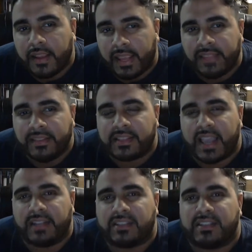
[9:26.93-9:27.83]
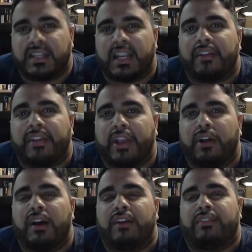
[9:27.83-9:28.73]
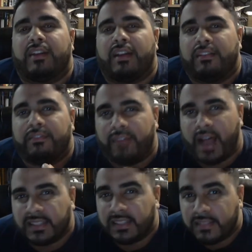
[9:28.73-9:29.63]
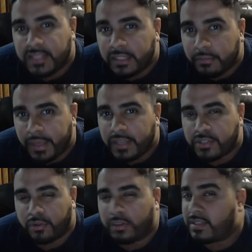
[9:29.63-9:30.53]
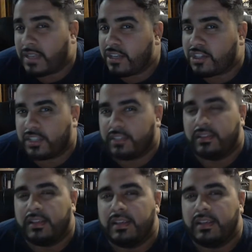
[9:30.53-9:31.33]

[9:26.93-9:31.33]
in this kind of scenario of a volunteer-based organization